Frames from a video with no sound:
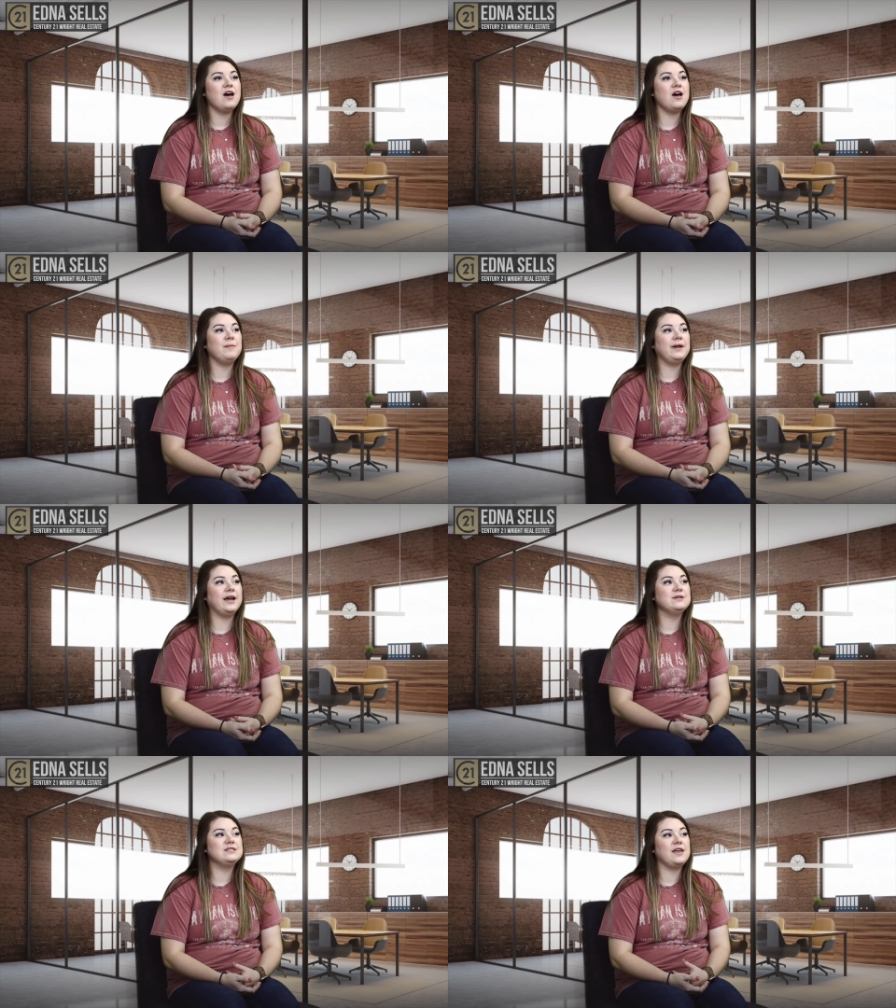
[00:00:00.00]
Um, and
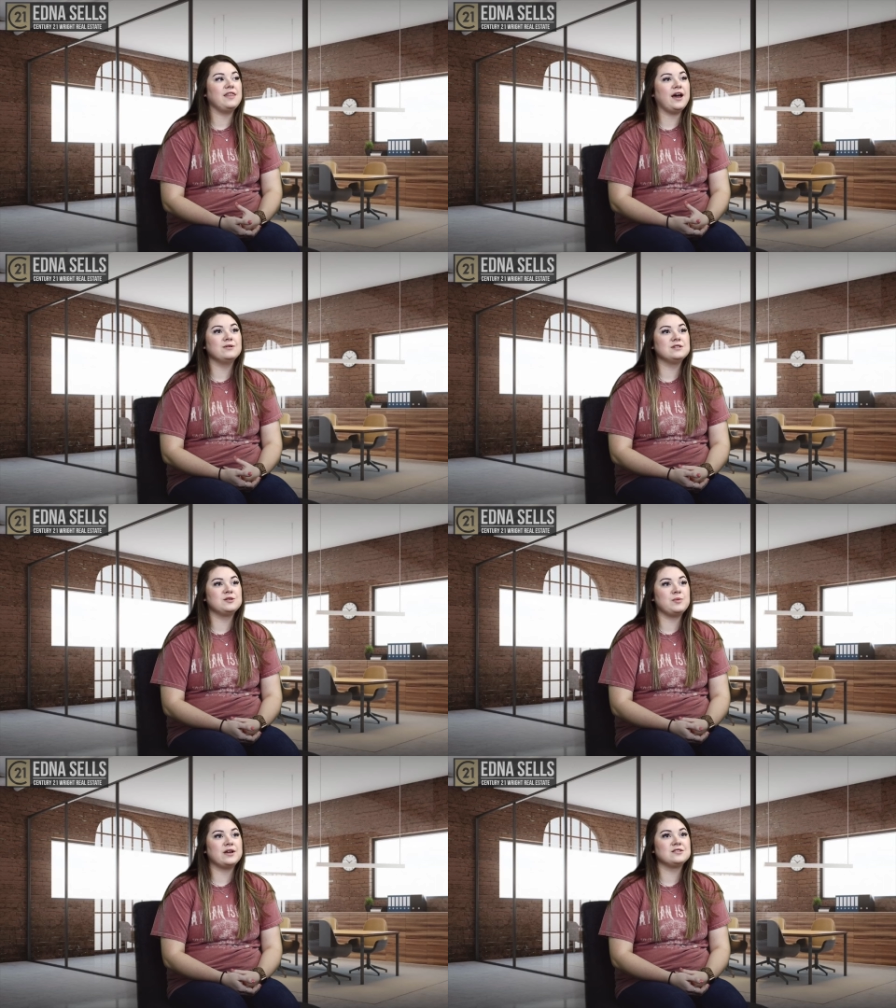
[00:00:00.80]
I would say that was
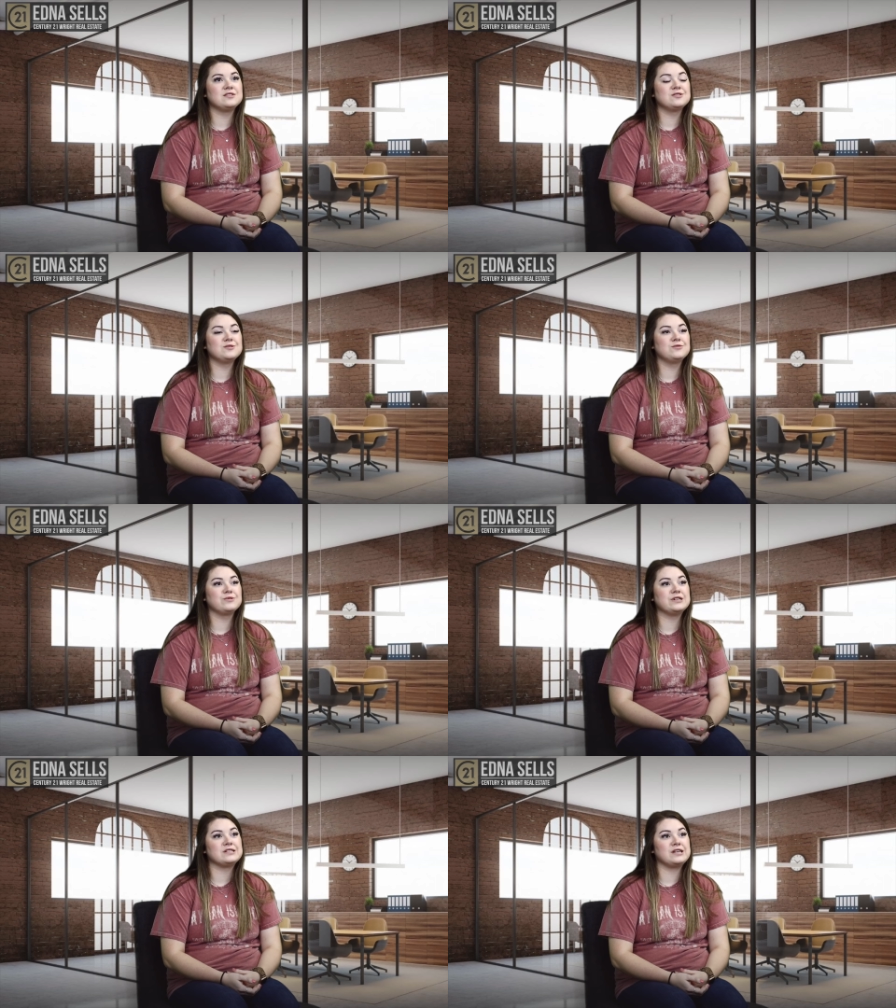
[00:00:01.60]
the best
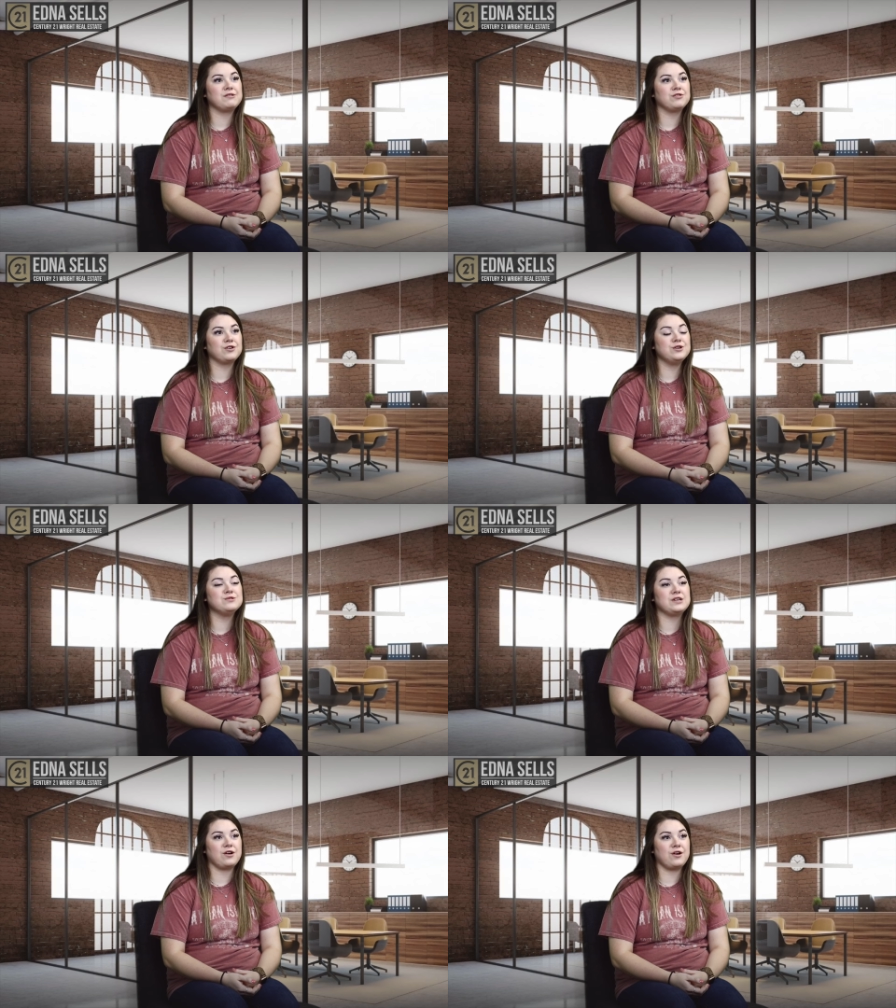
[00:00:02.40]
reasoning for
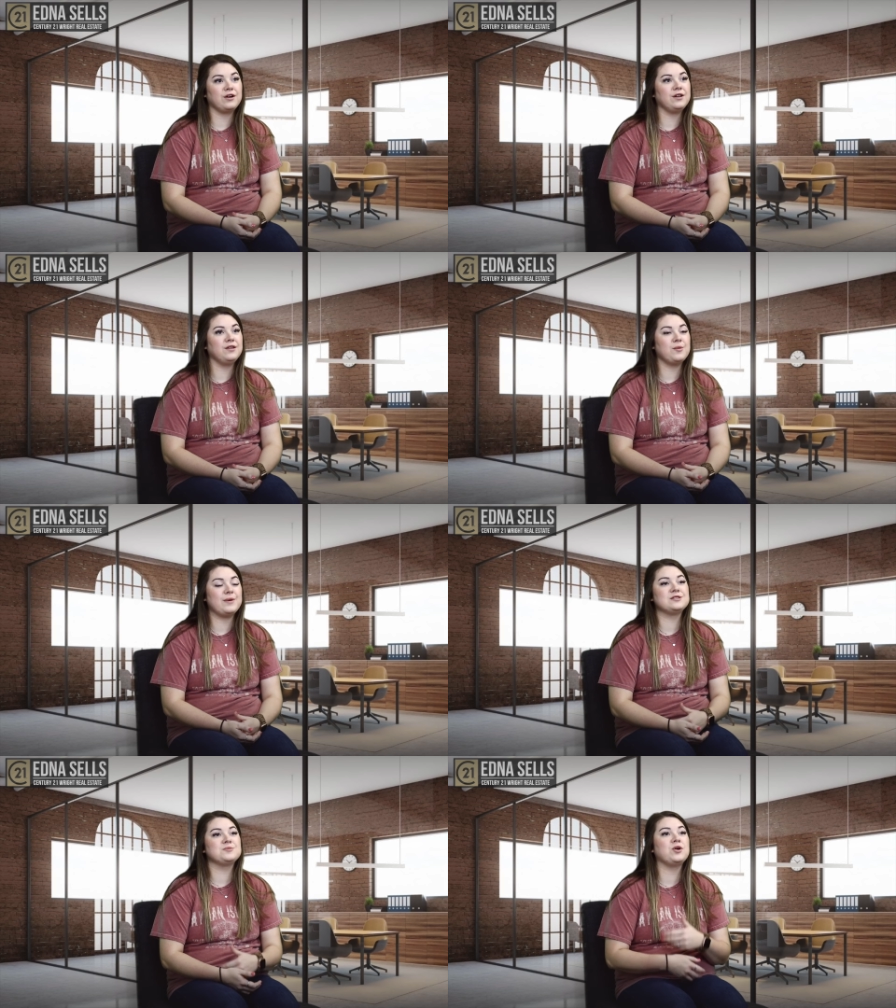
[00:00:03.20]
using her. And the
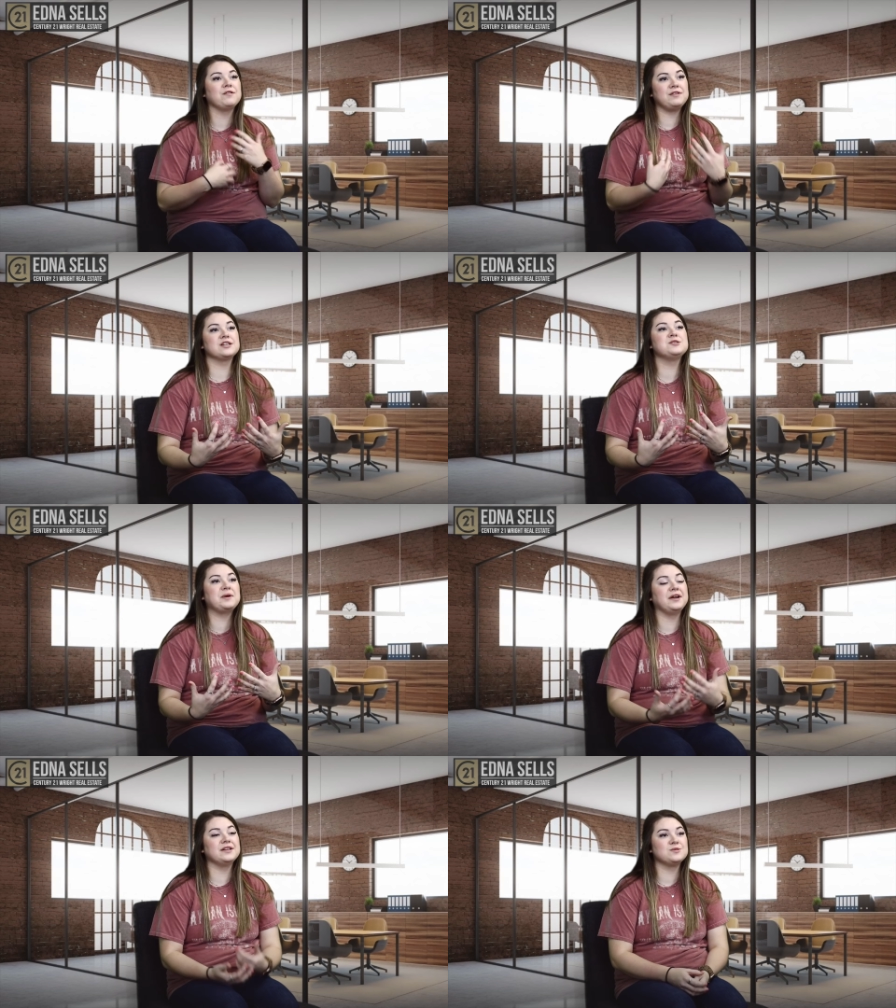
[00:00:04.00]
best part of the
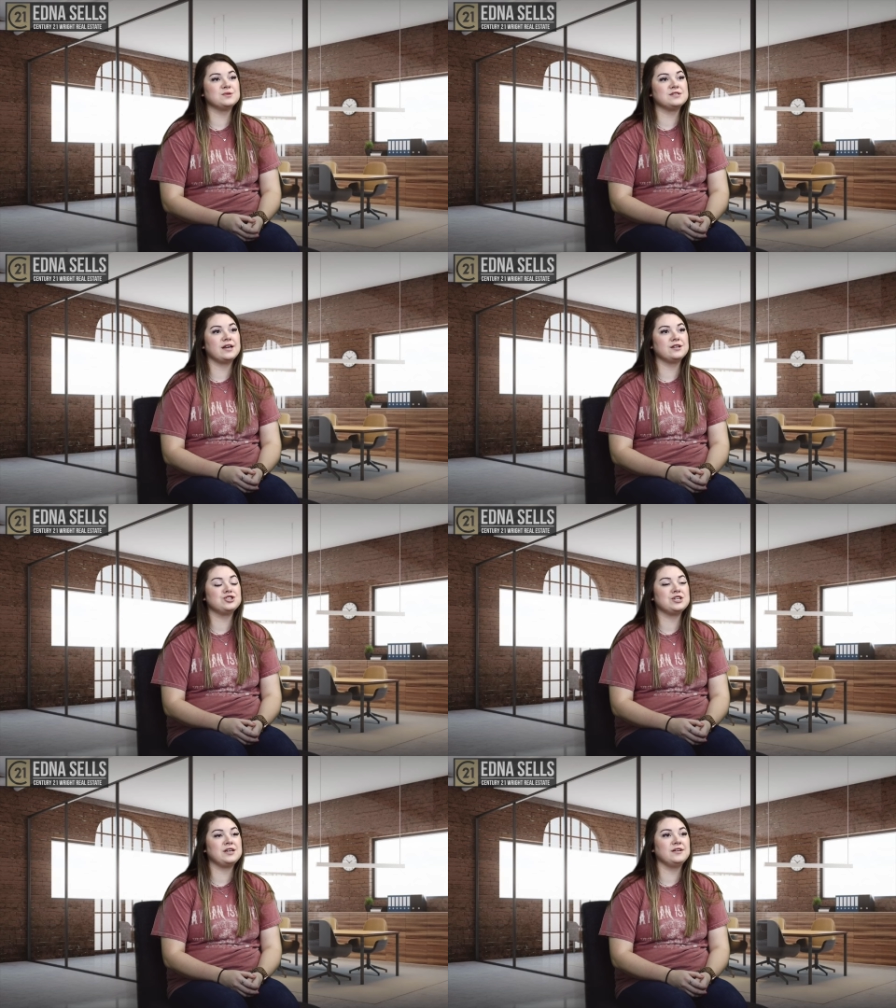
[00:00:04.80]
experience was that
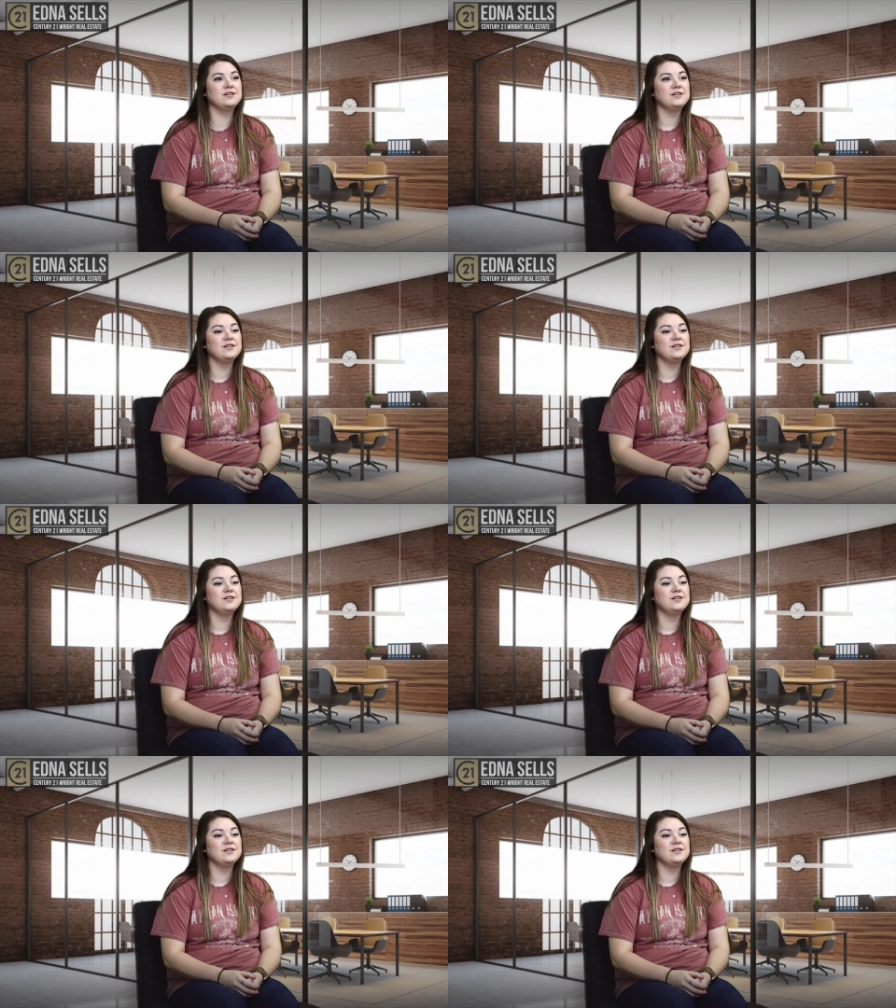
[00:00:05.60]
she